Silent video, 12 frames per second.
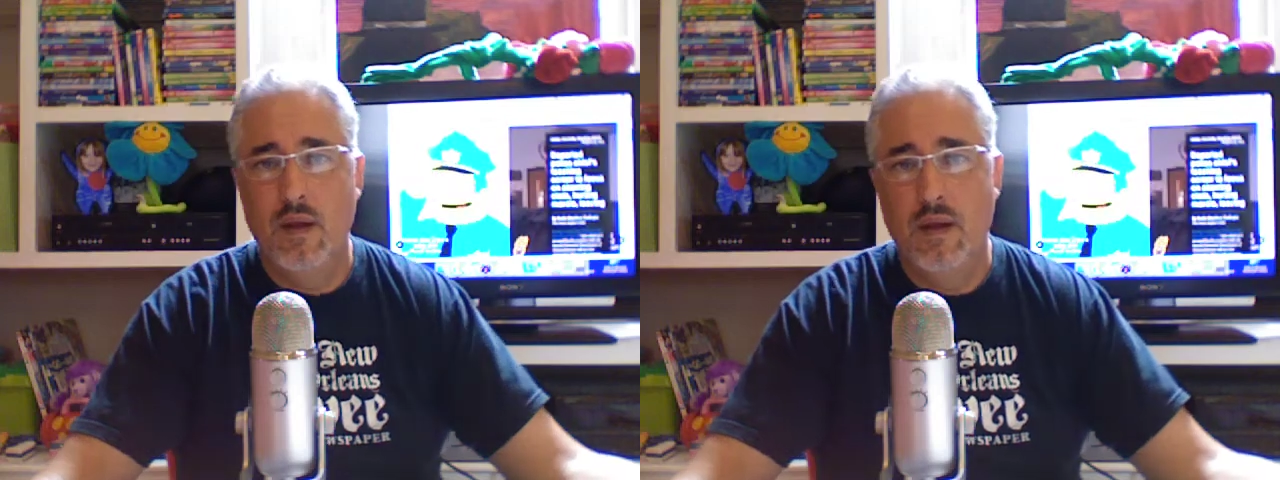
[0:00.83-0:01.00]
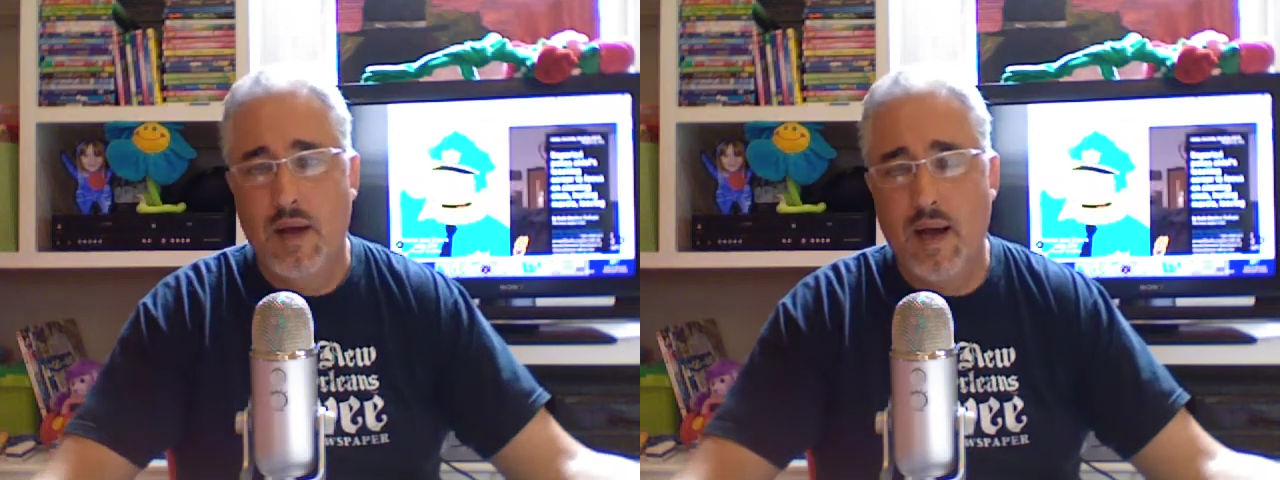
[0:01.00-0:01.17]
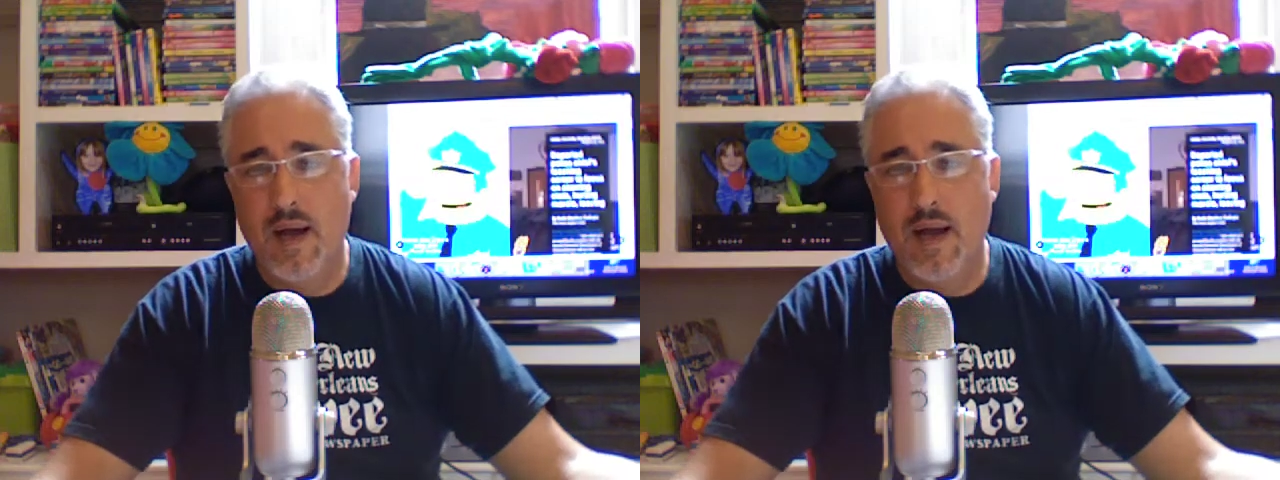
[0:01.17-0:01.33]

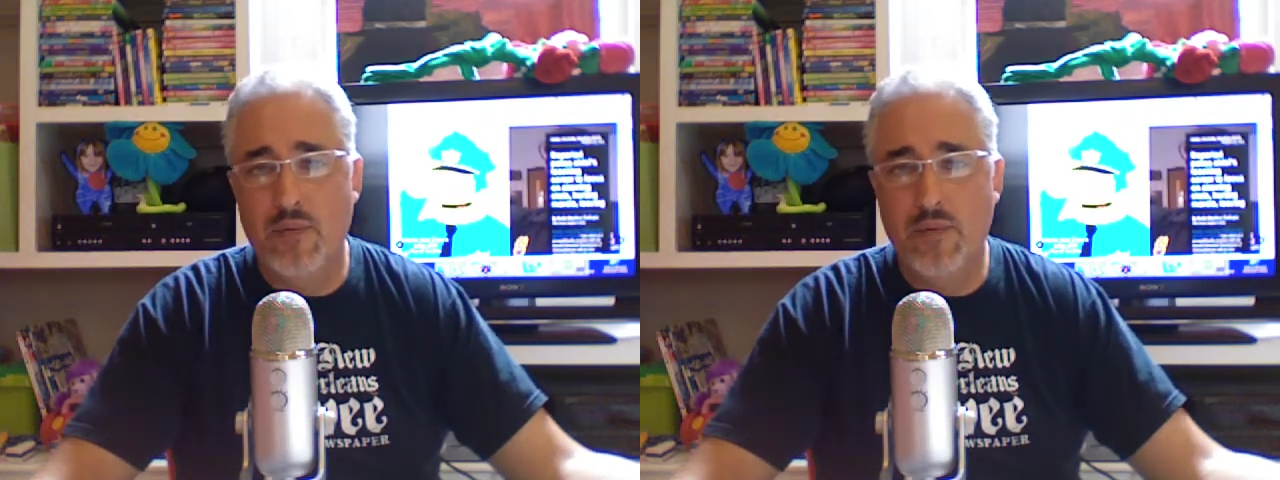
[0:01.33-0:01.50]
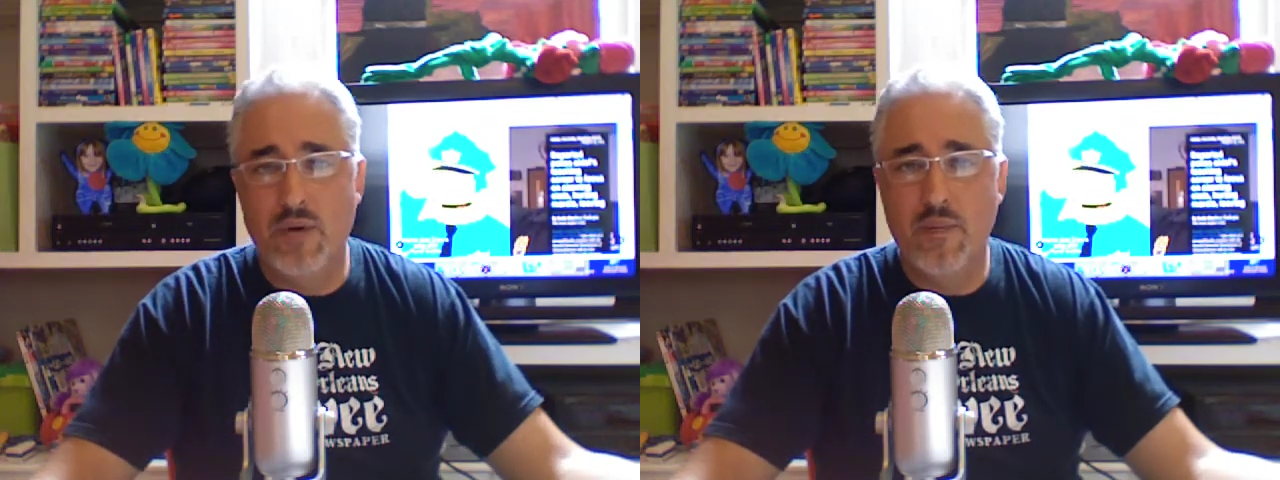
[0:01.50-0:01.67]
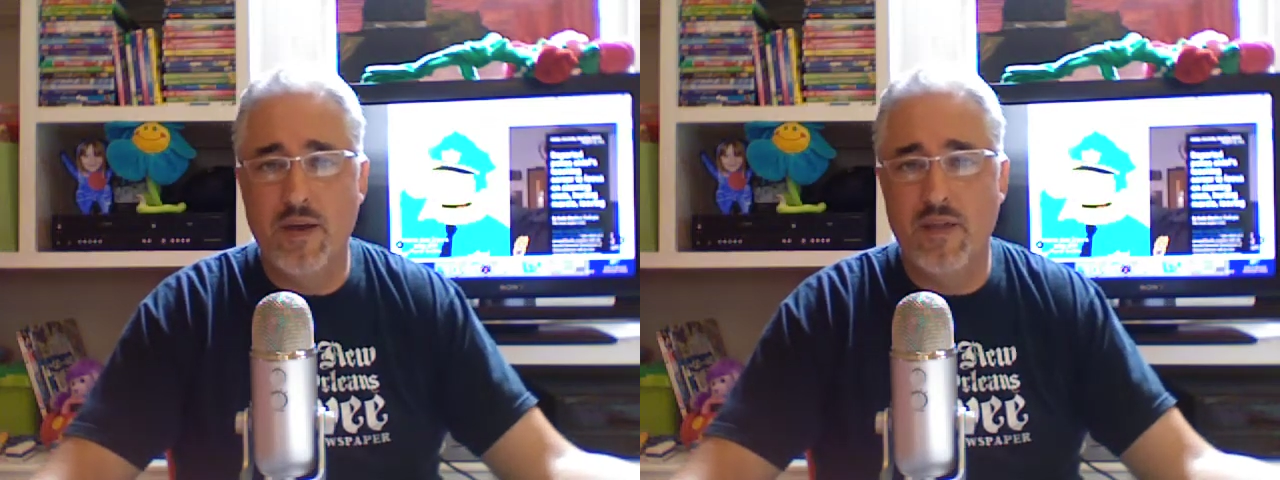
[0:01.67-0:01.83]
Hi,
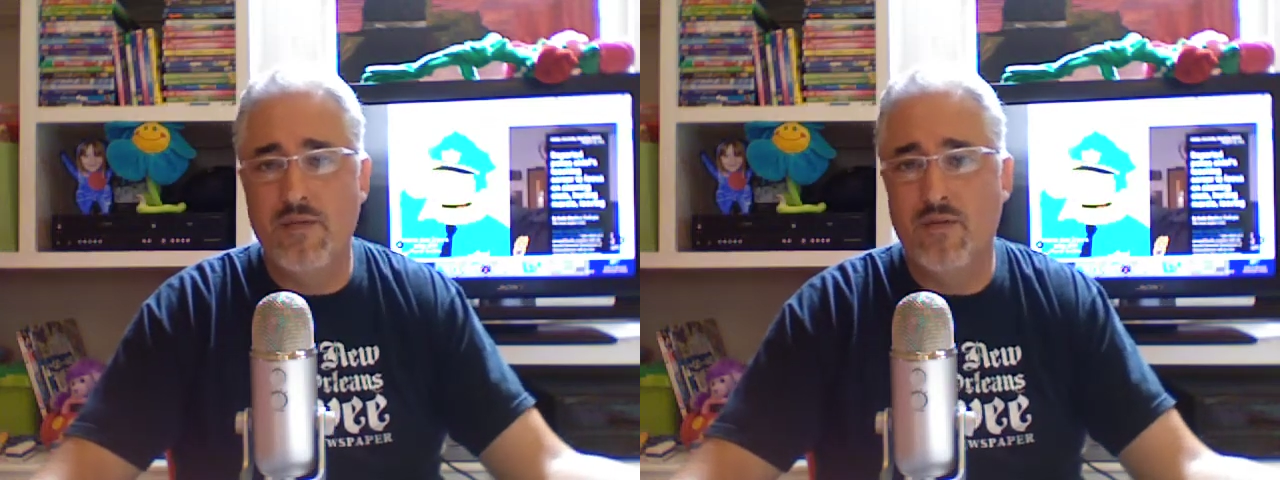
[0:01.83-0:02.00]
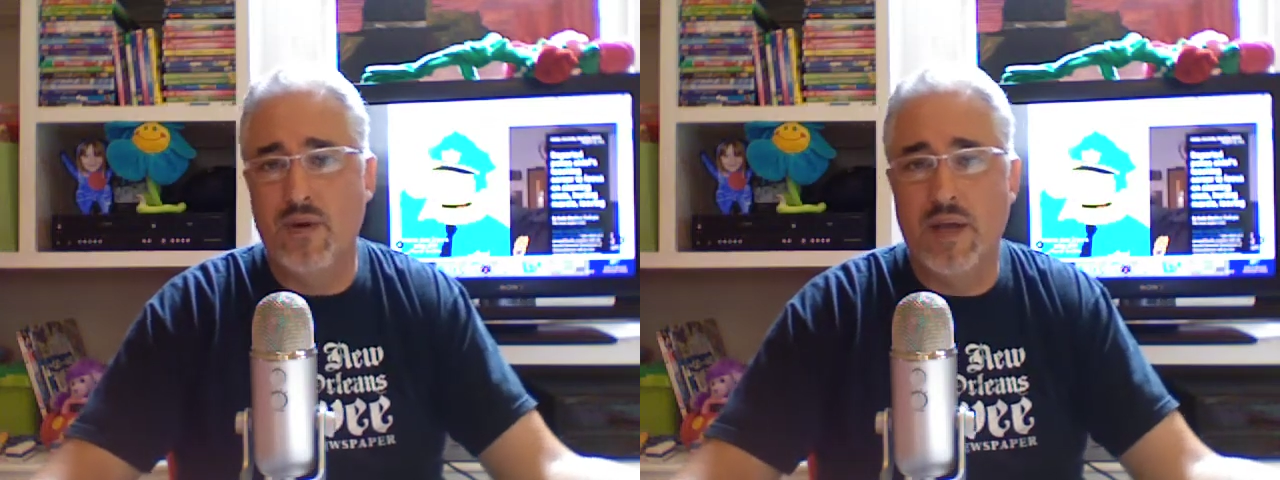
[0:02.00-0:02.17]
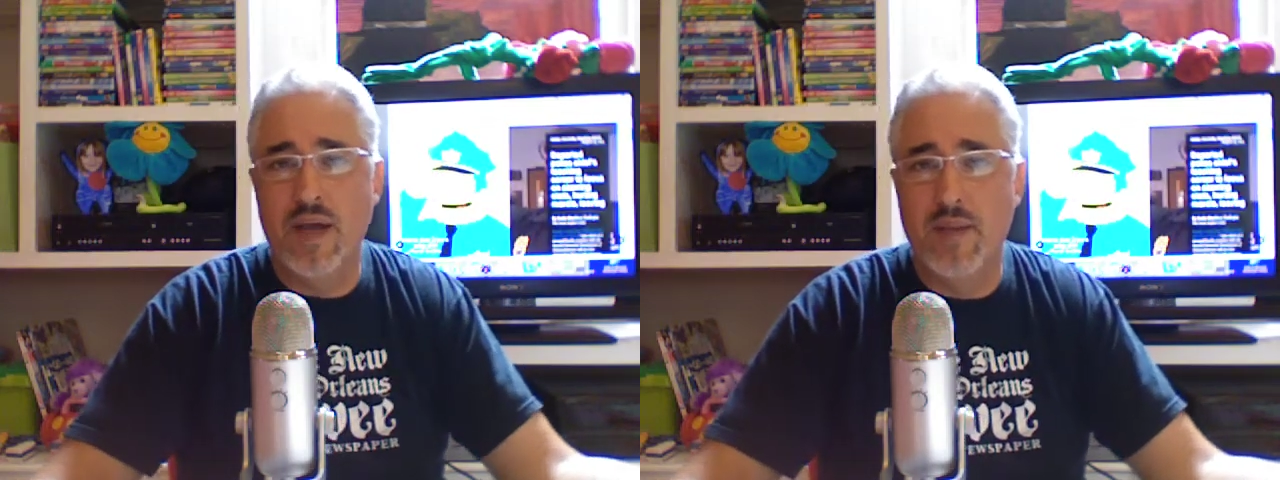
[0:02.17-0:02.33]
Rudy Matthew
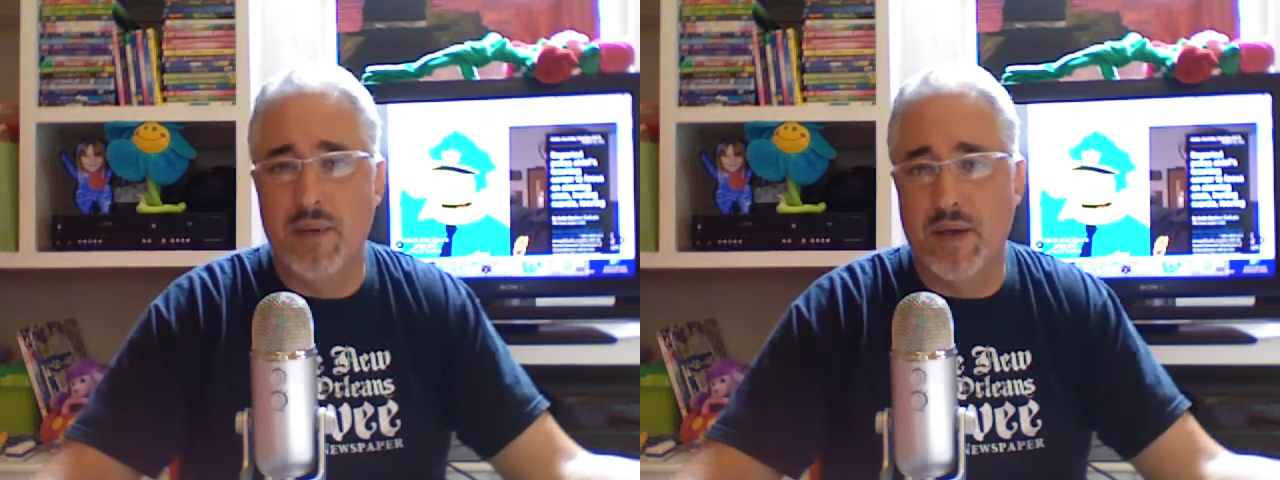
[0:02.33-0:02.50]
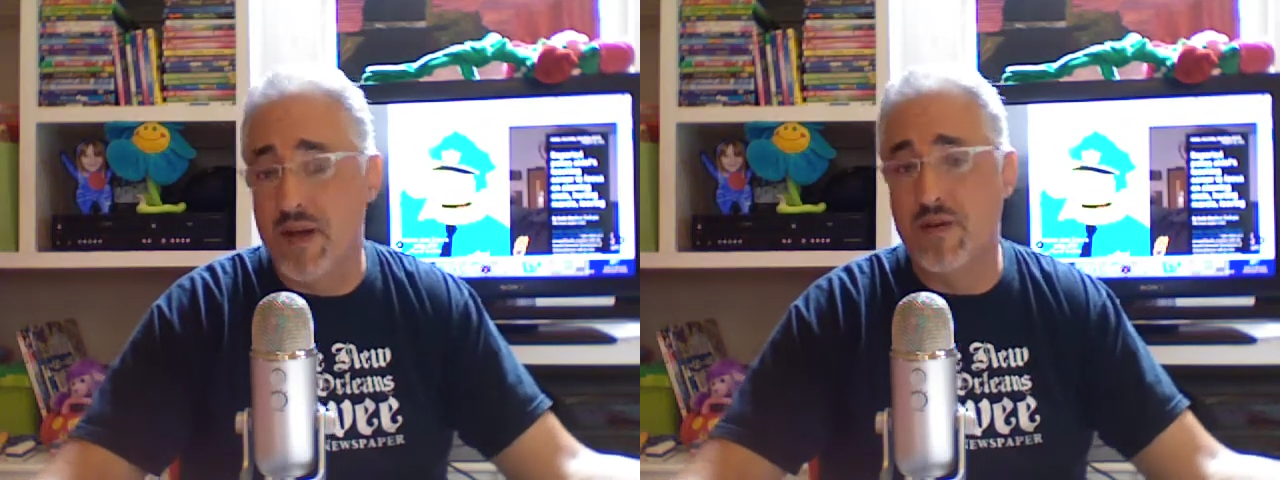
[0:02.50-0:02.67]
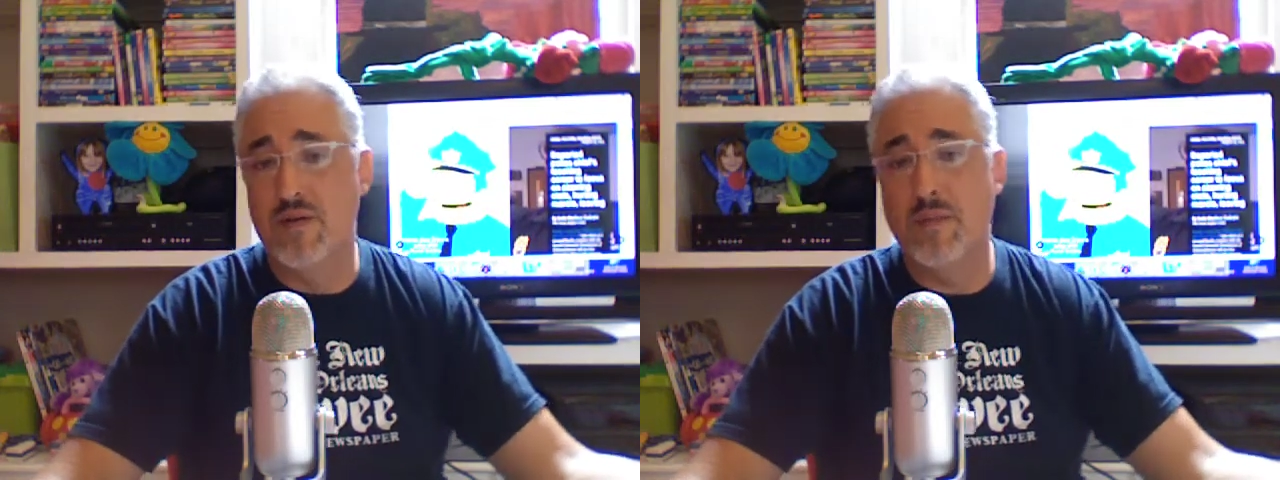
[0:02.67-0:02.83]
Vorkapic,
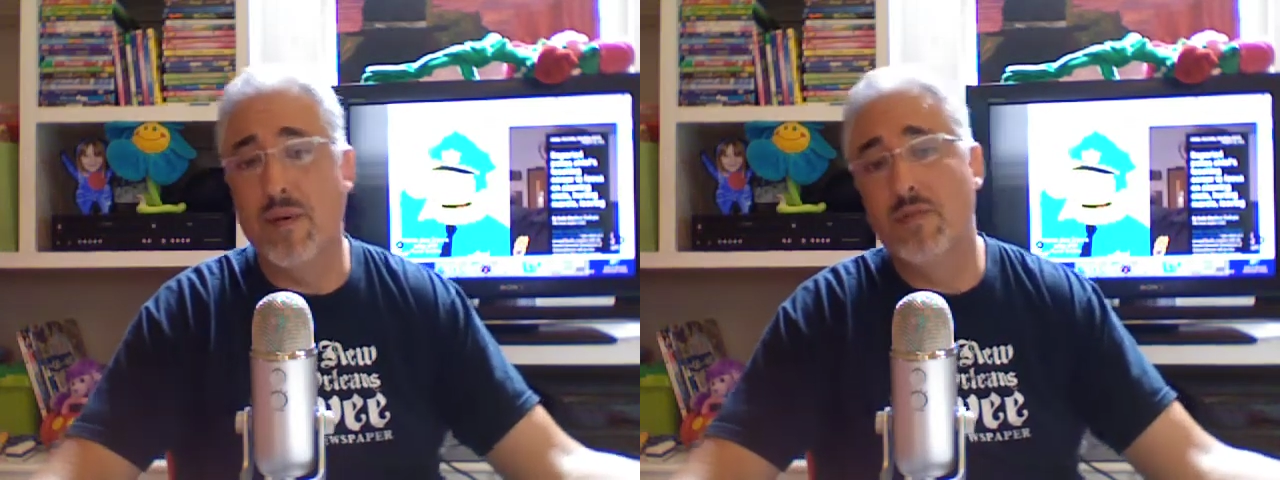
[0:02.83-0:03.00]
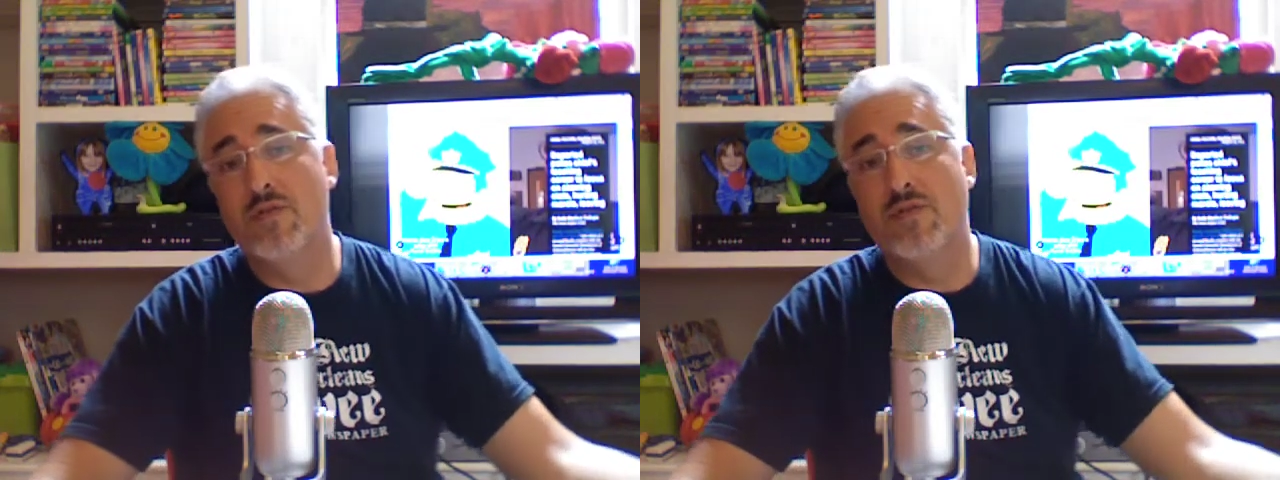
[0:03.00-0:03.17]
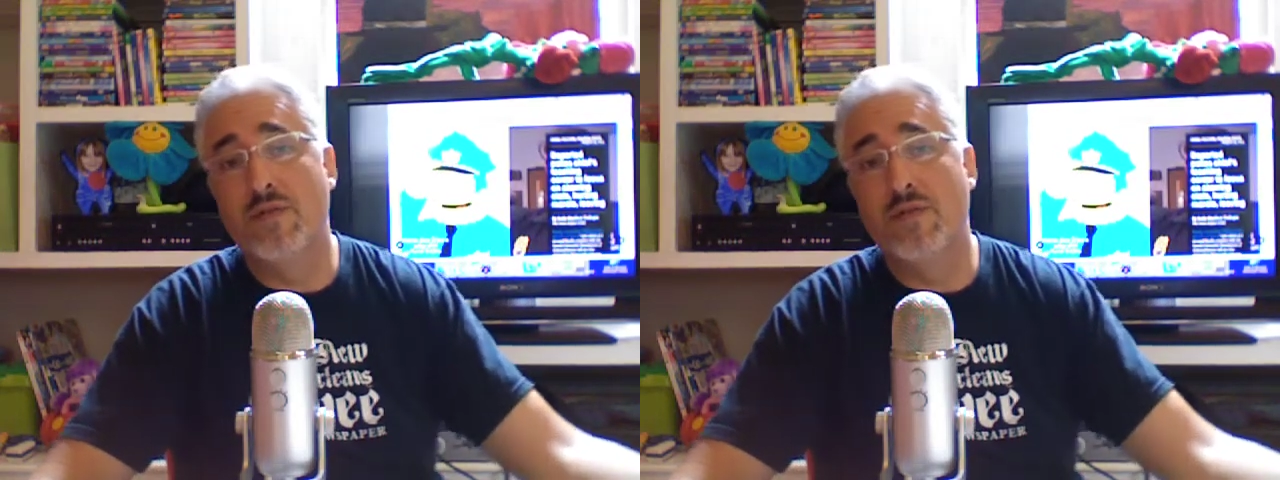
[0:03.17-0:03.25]
editor, publisher,